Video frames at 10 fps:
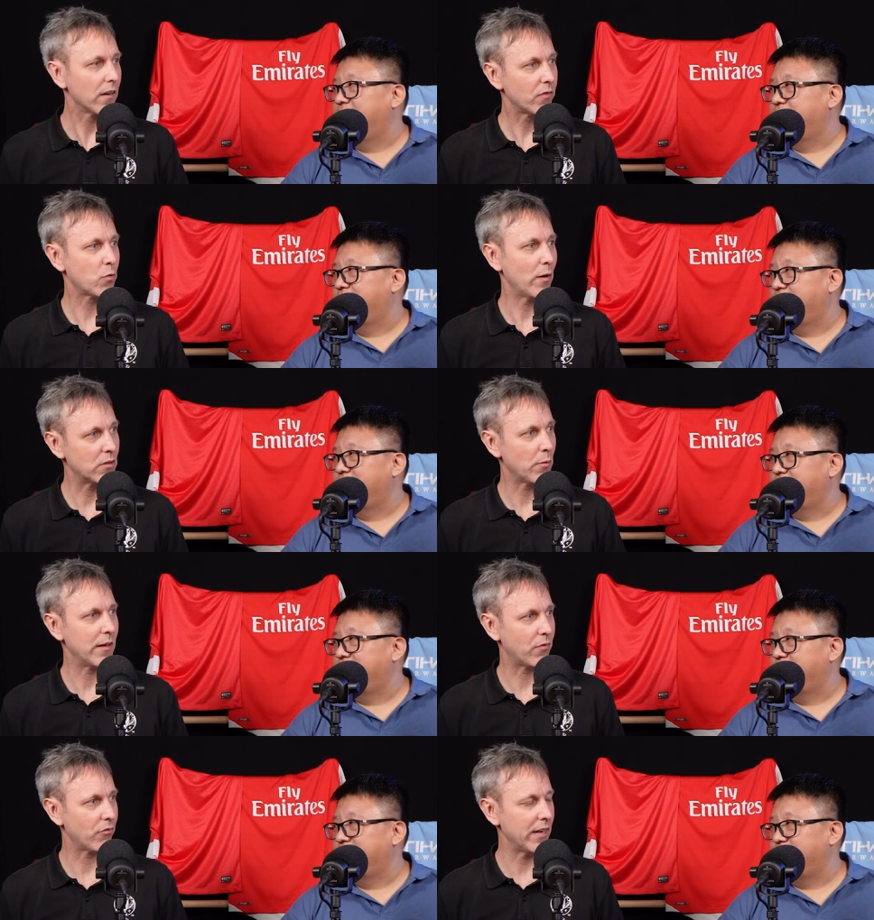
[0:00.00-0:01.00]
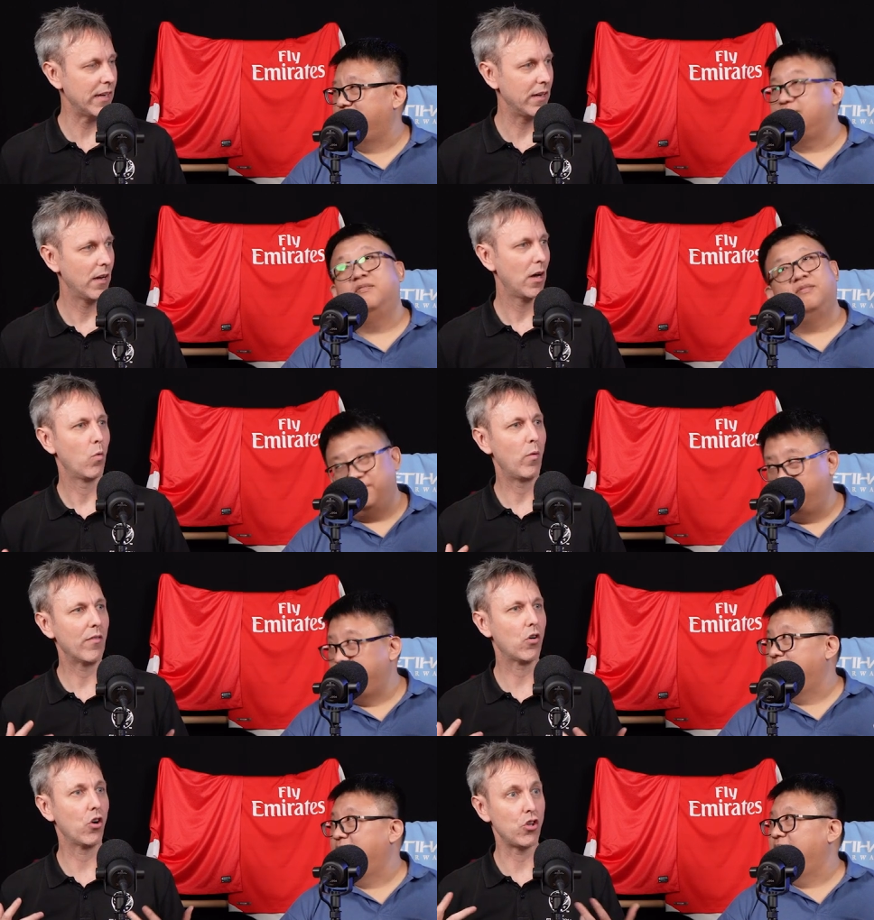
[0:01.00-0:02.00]
Speaker 1: of 2023,
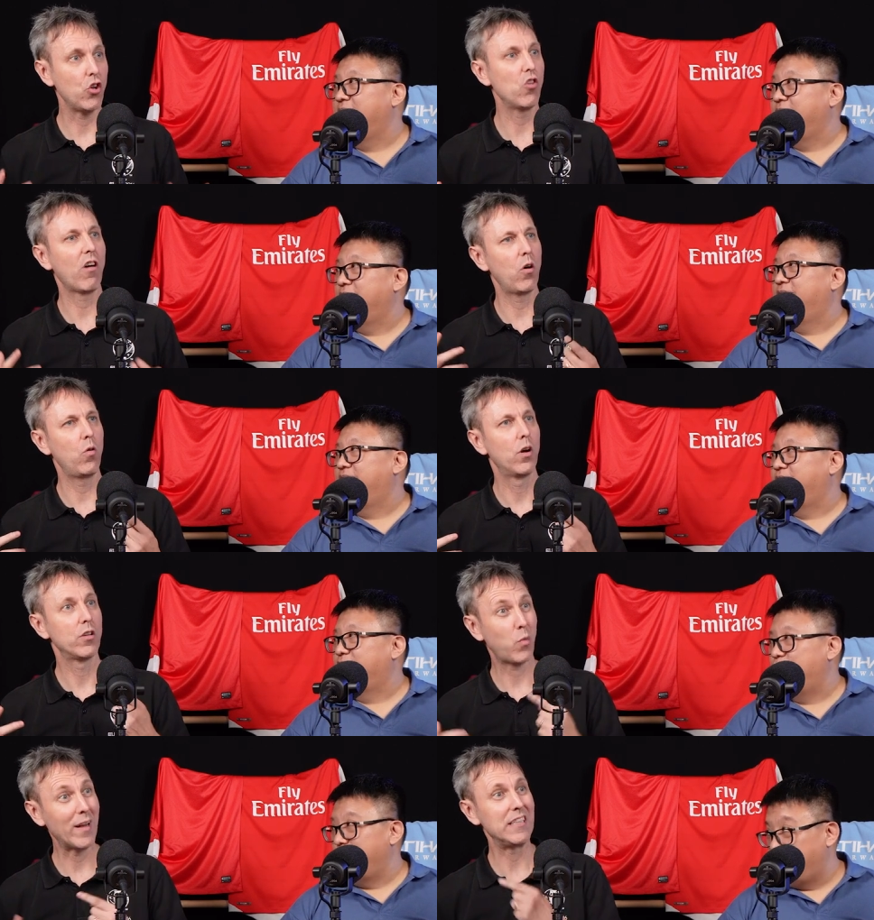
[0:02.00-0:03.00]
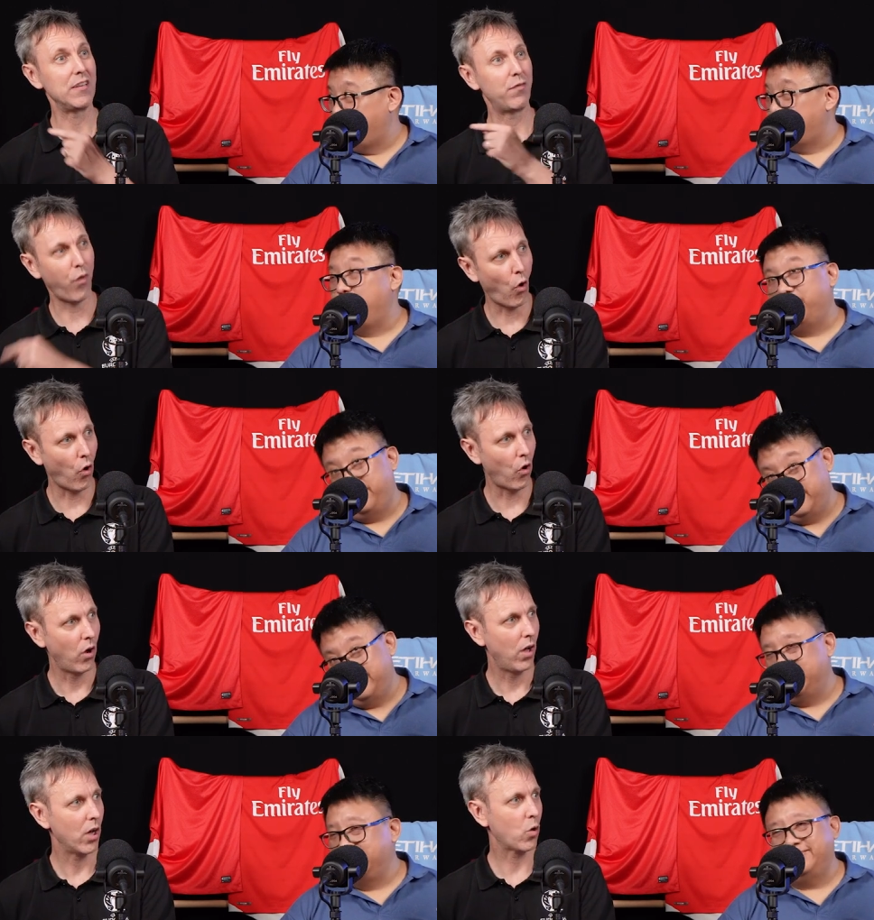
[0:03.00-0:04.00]
we've got Euro 24
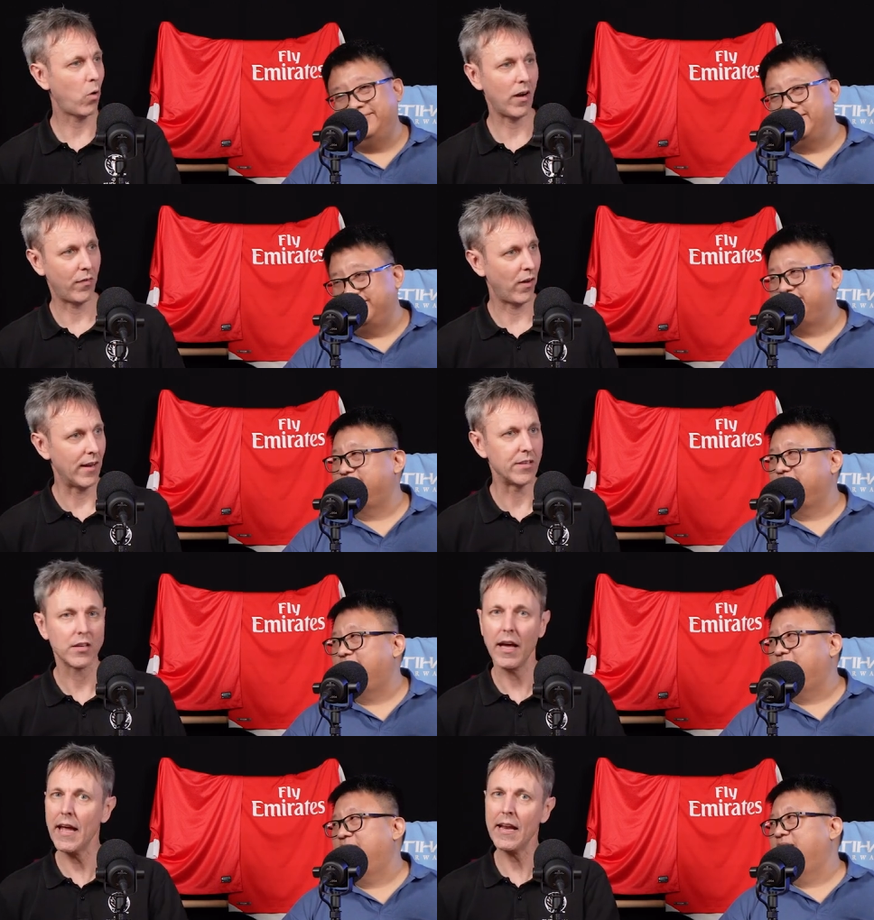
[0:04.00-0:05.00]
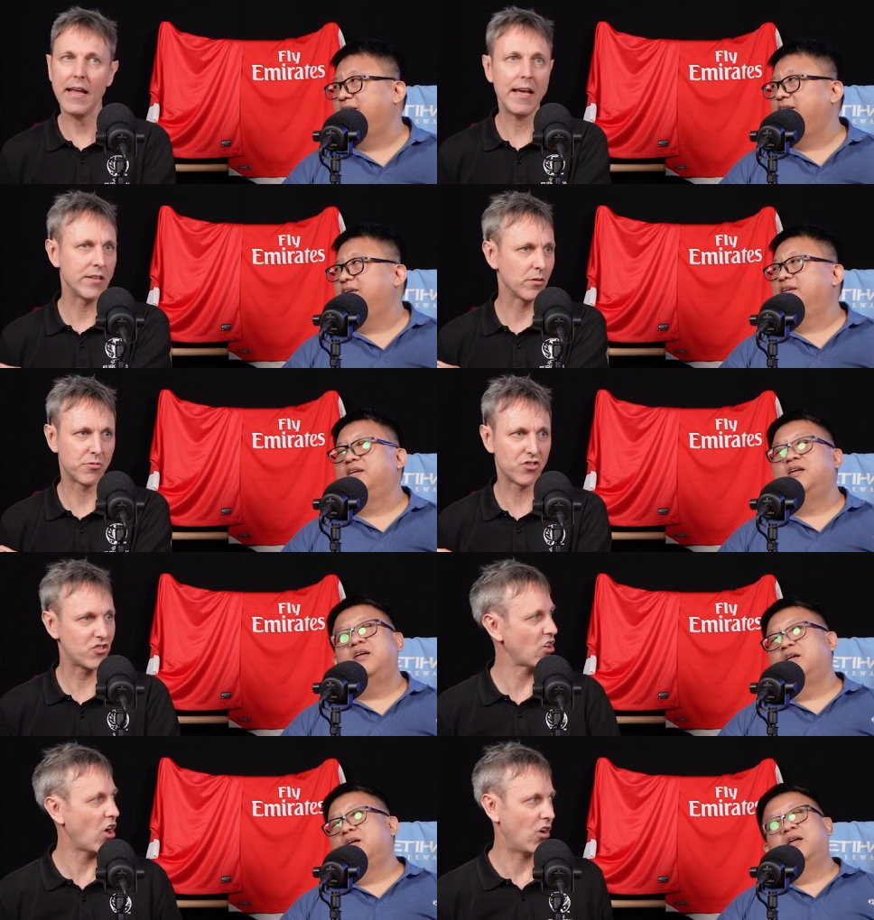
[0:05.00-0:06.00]
qualifiers. It is
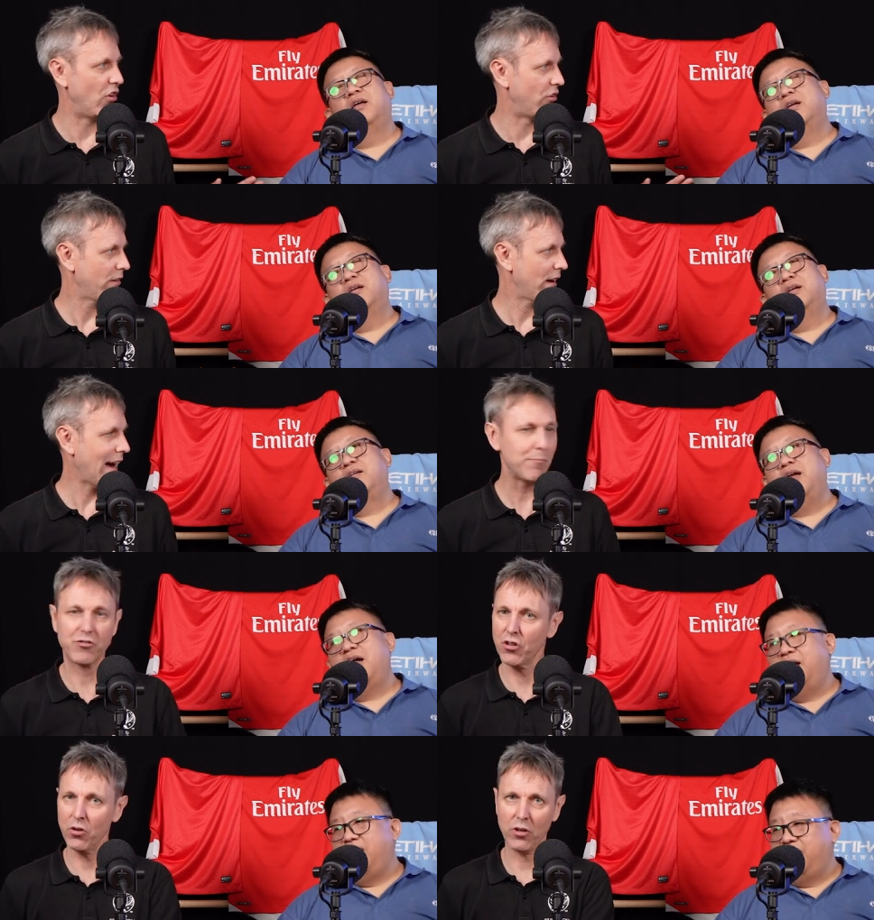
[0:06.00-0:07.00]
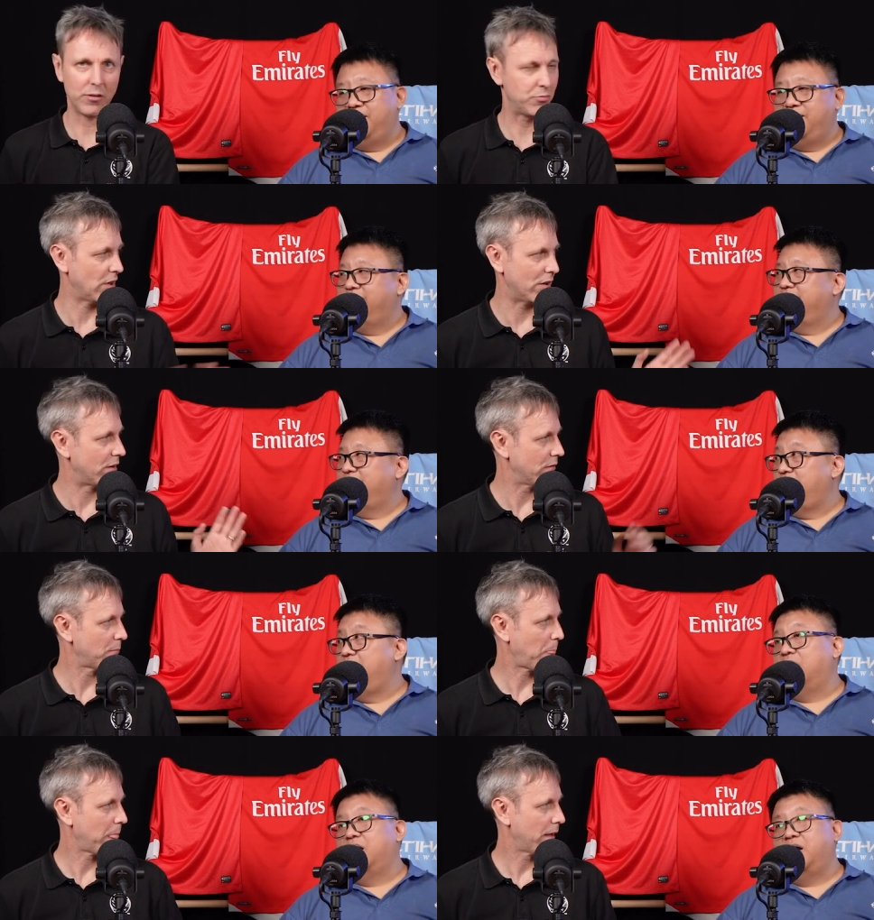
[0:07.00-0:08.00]
Speaker 2: absurd. Absolutely absurd.
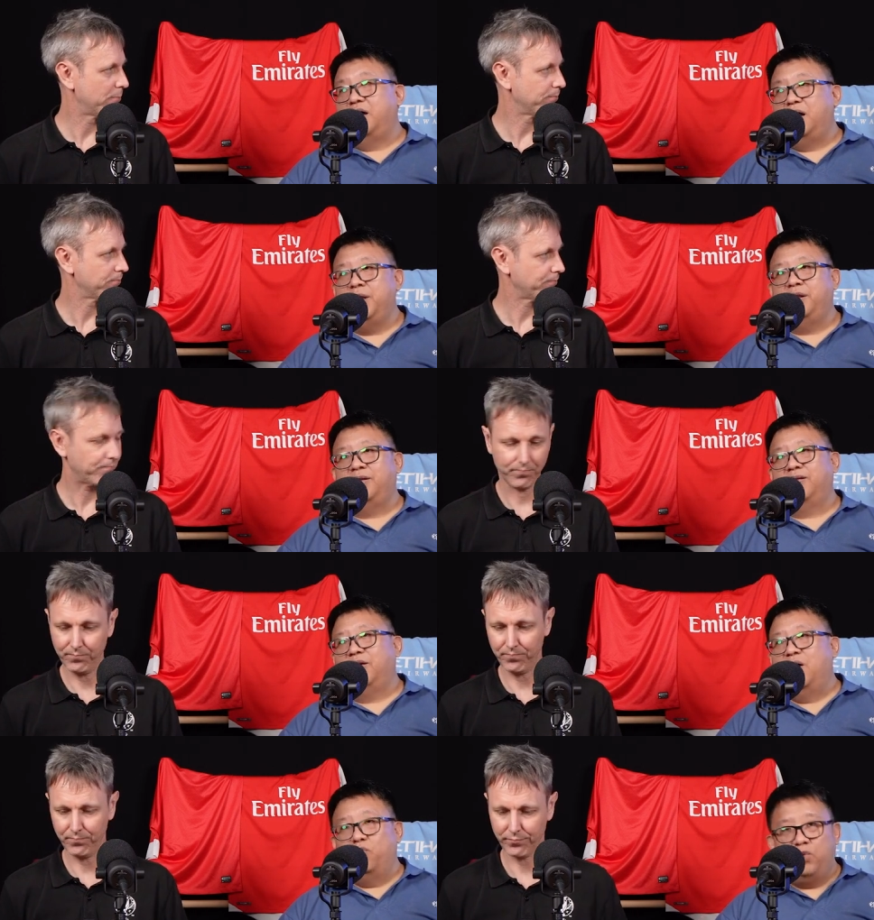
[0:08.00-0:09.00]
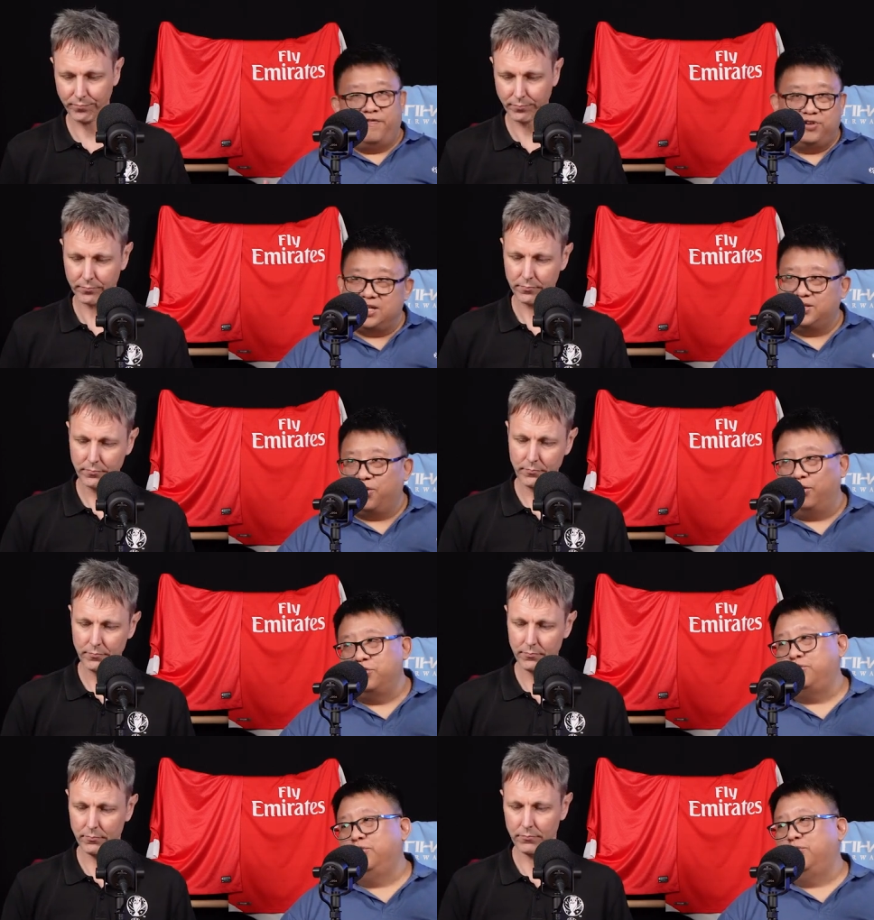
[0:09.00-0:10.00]
Yeah. I mean, we have just gone
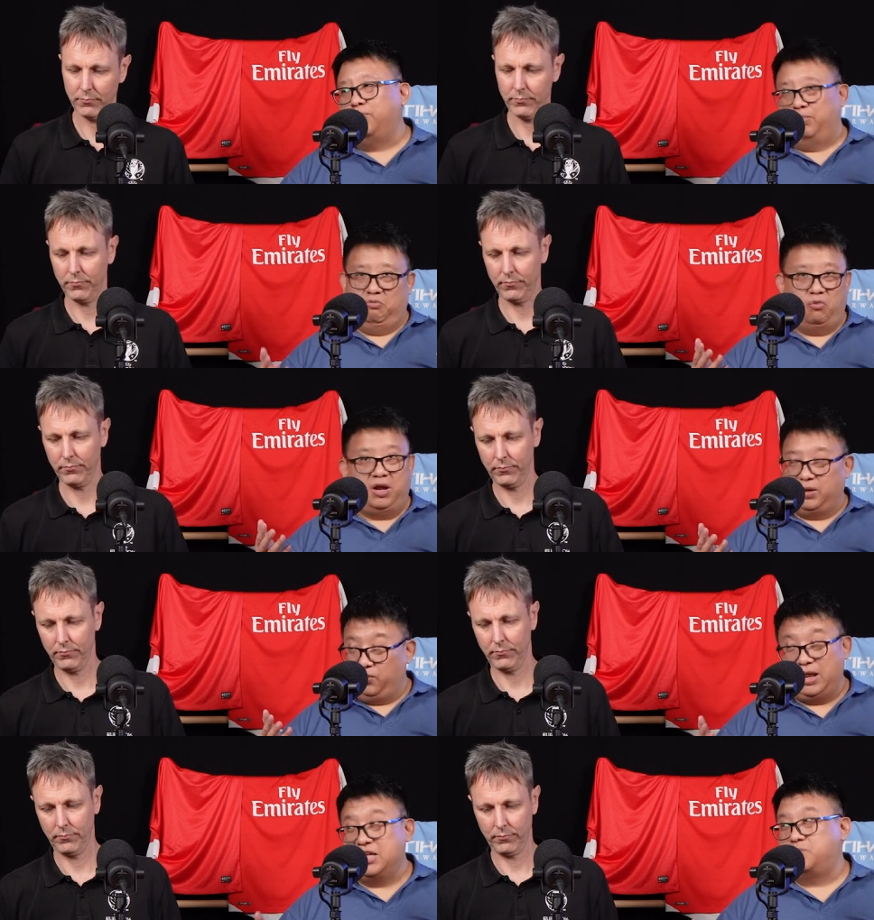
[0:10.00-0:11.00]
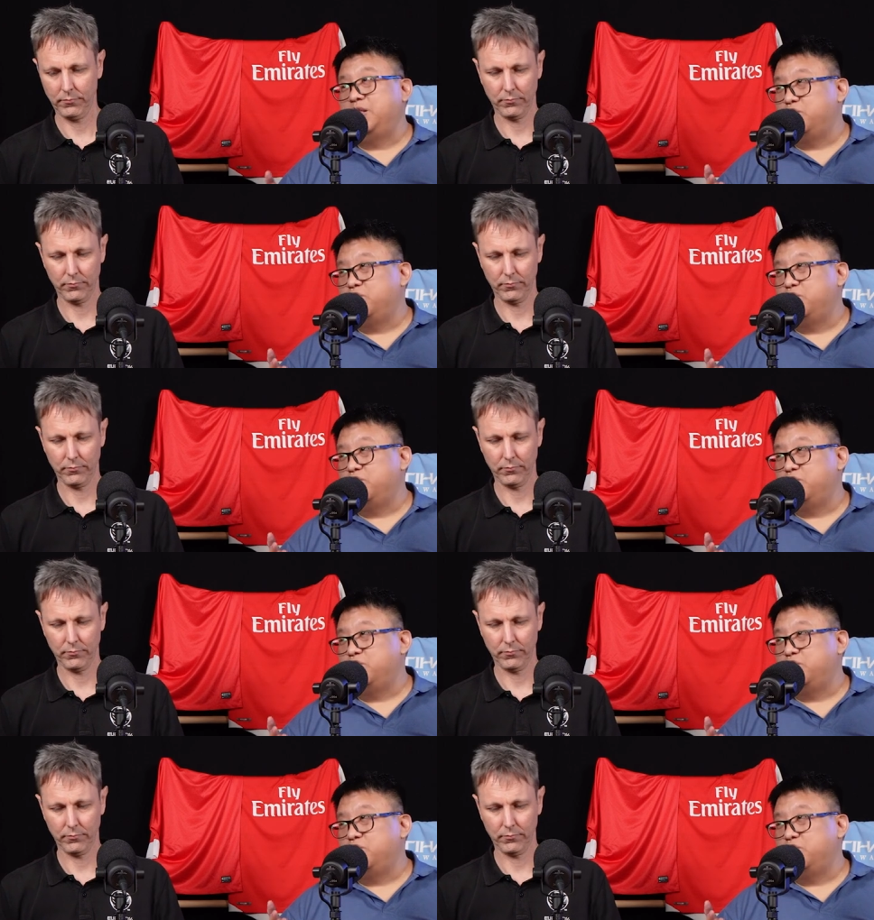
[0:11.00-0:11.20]
through what what has been a